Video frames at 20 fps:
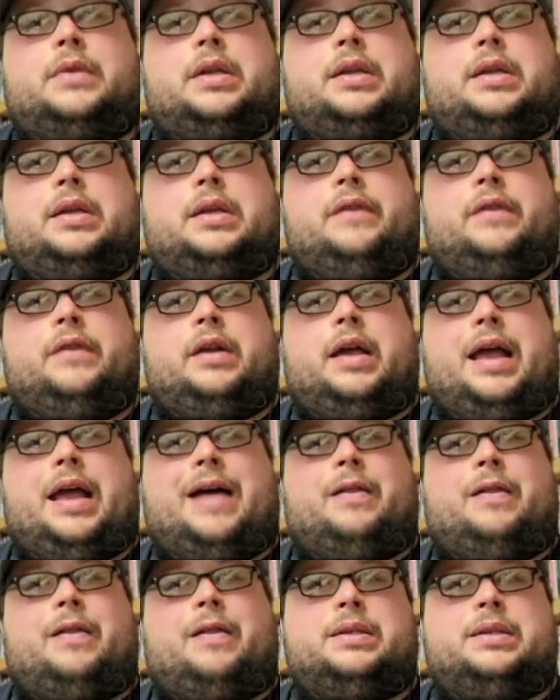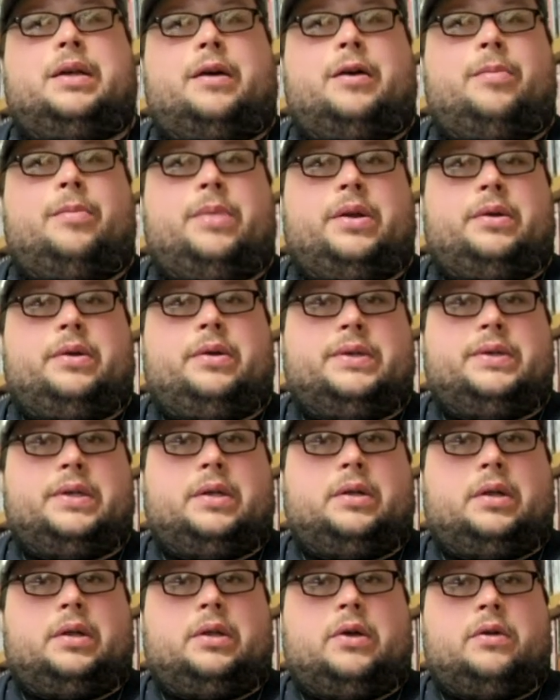Even Alex Gutterman, who's
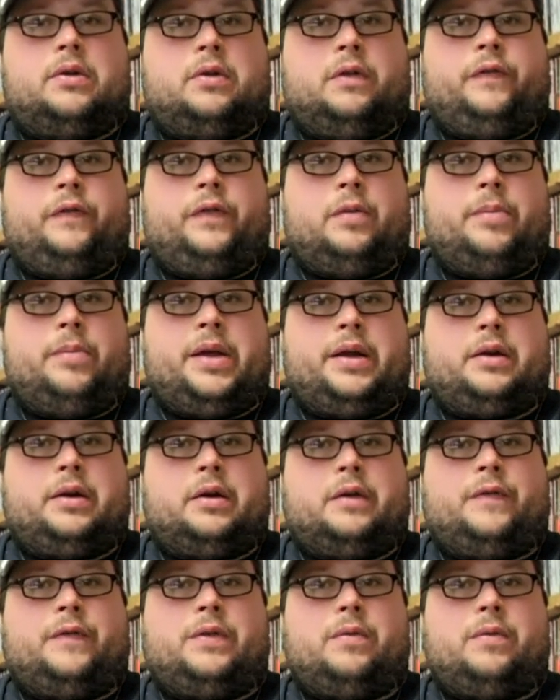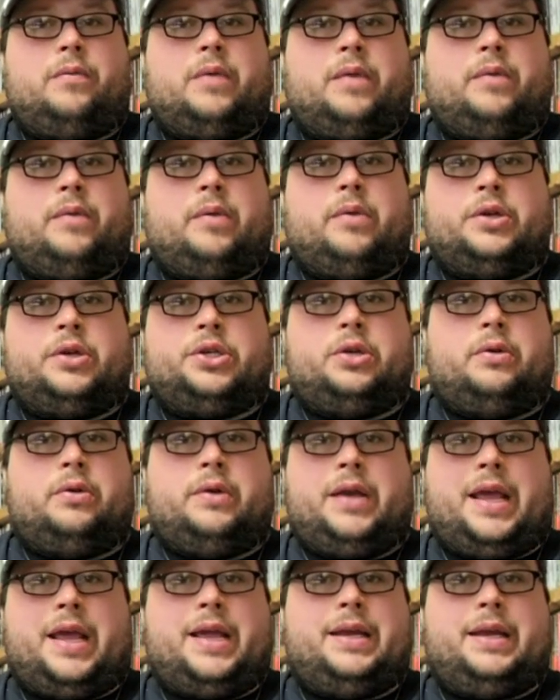a local filmmaker, when we were
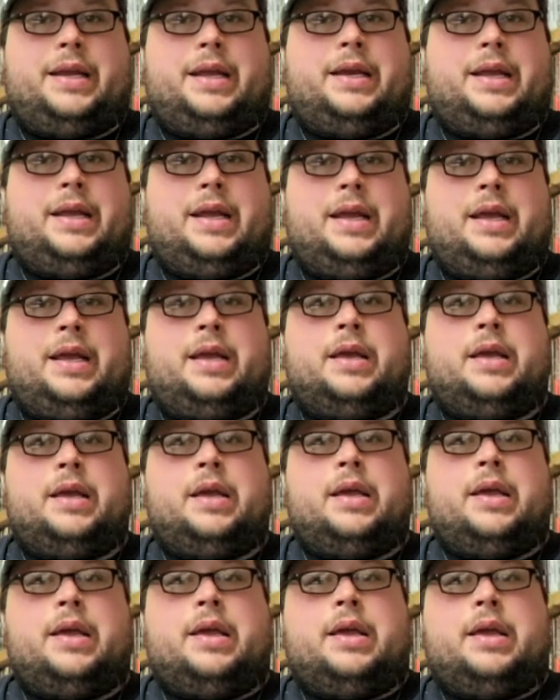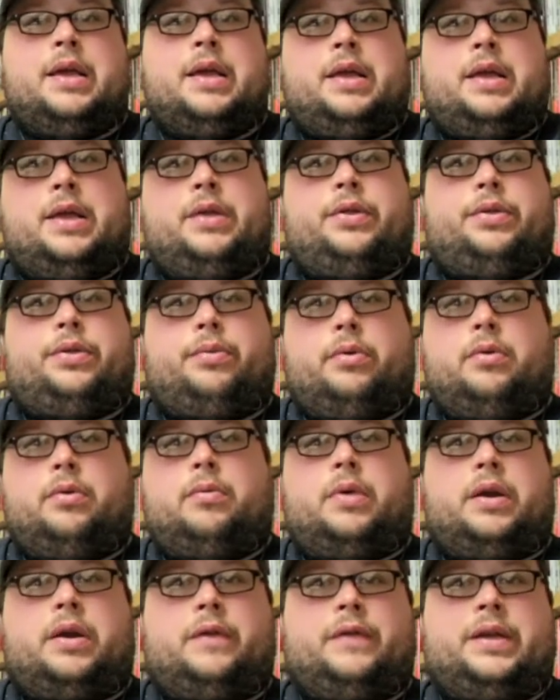shooting ADD, he threw
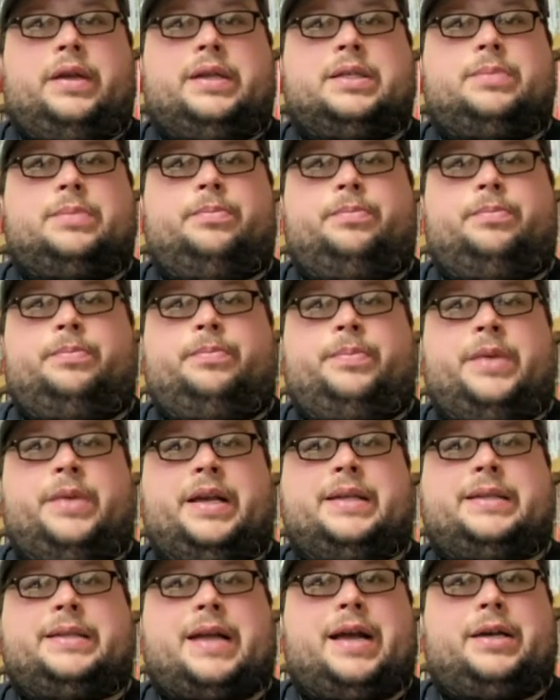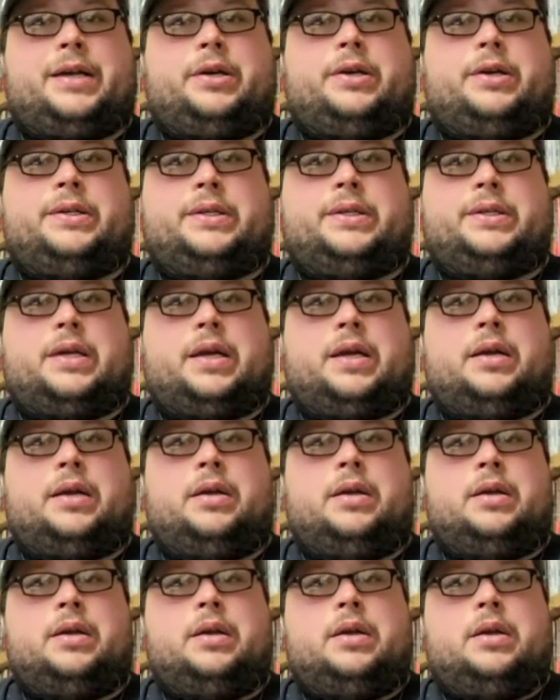one of his biggest actors,
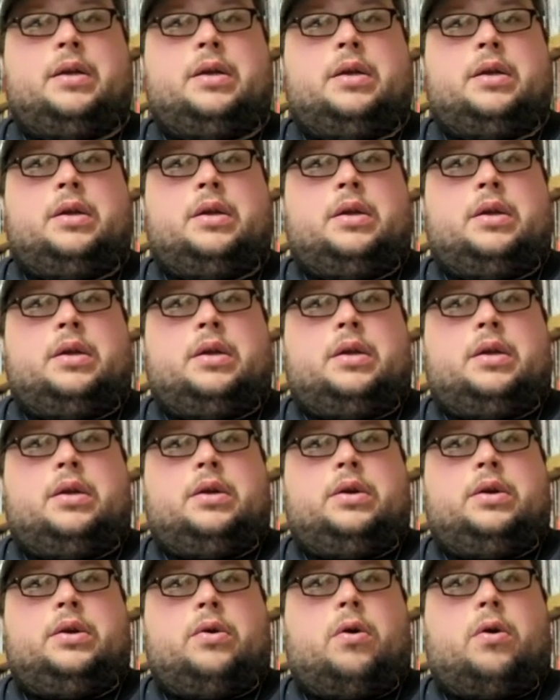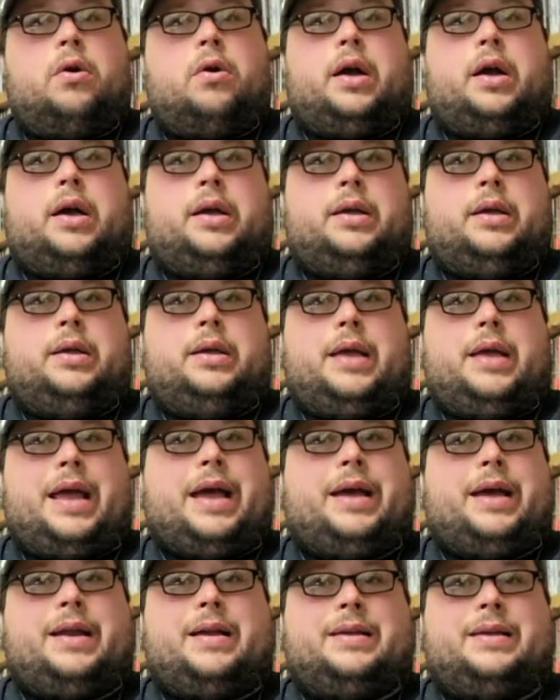Nora,
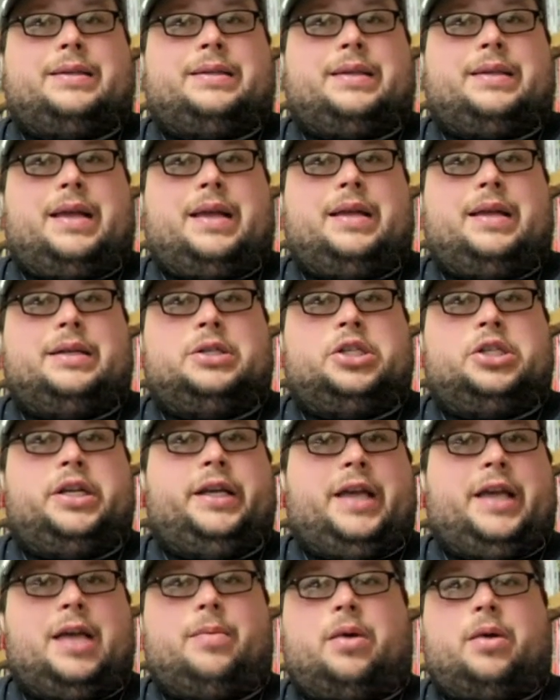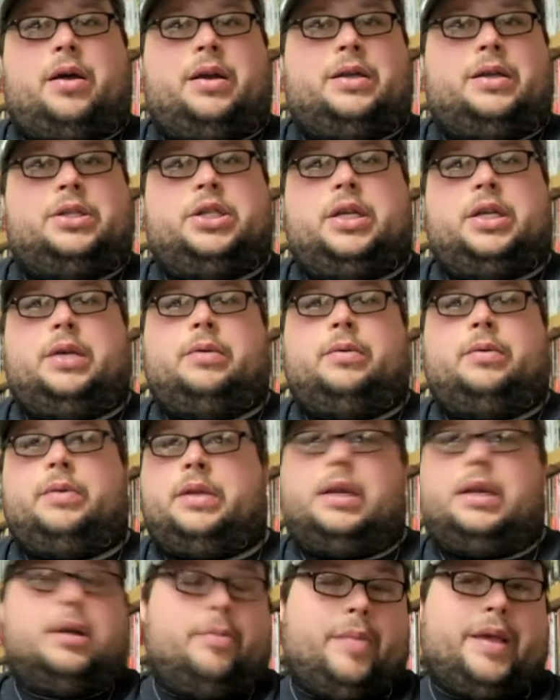at us, and she came on and she
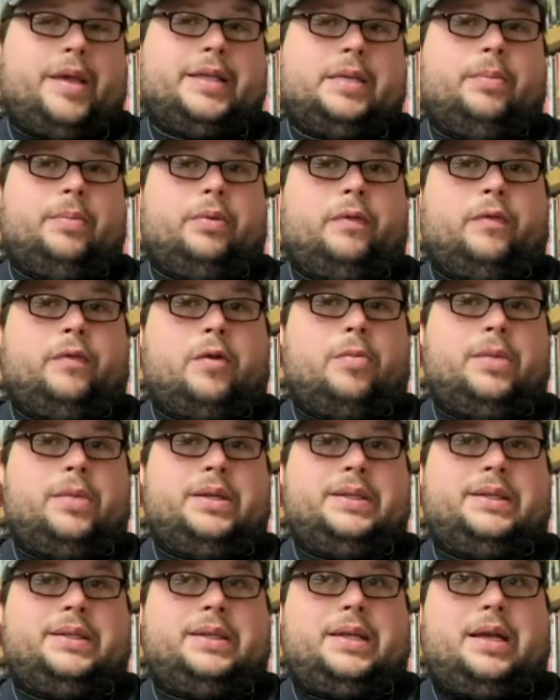did an amazing performance.